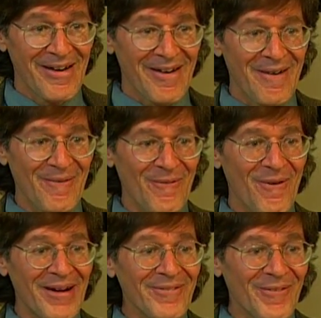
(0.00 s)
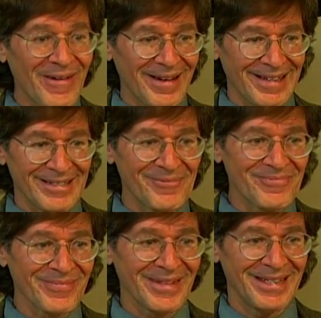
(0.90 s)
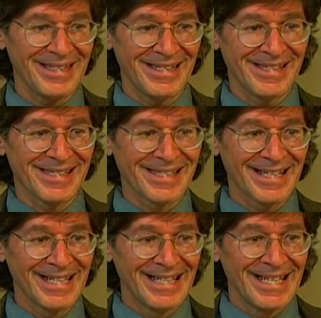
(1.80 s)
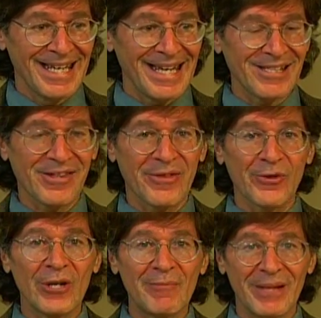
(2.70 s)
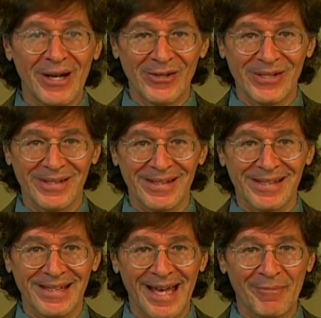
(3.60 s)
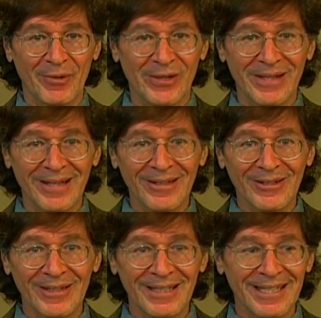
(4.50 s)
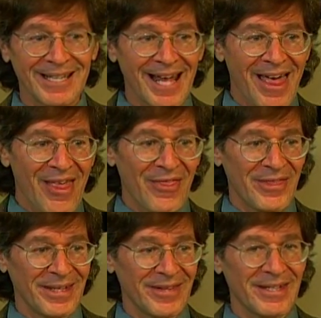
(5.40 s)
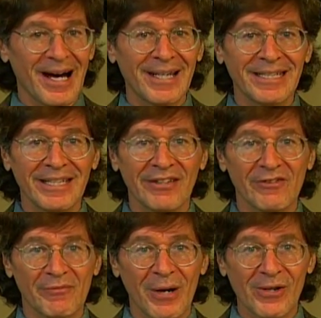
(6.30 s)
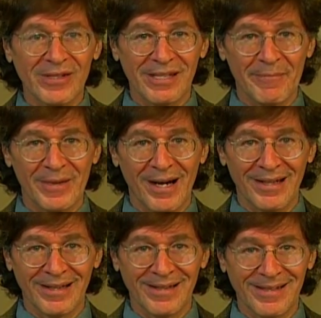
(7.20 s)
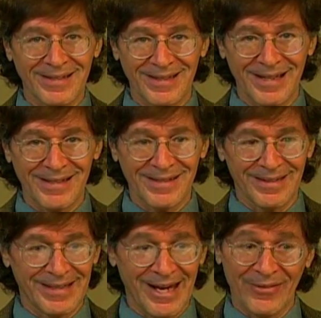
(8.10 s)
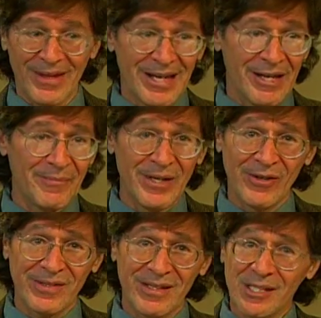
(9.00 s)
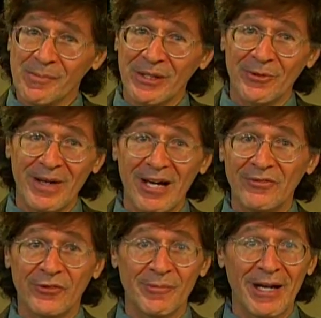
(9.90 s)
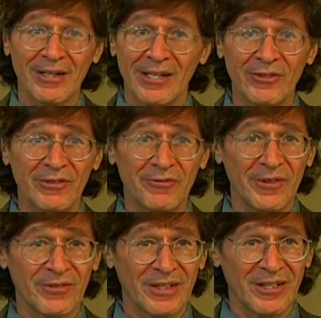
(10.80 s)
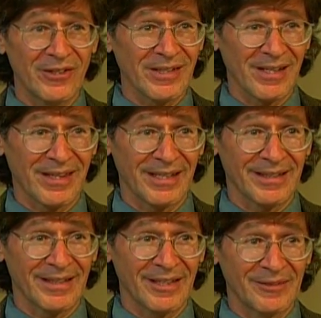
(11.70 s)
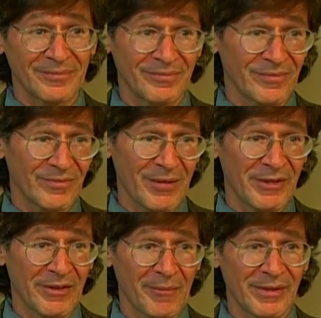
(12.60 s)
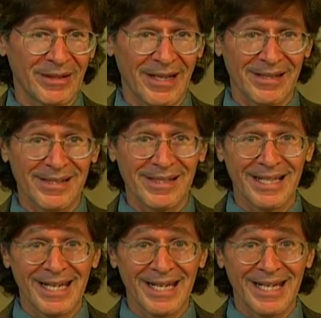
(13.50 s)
One way is is through hypnosis, and particularly the, the idea of a post-hypnotic suggestion. Now, hypnosis has been around for about one hundred fifty years, I think, um, maybe a, a bit less.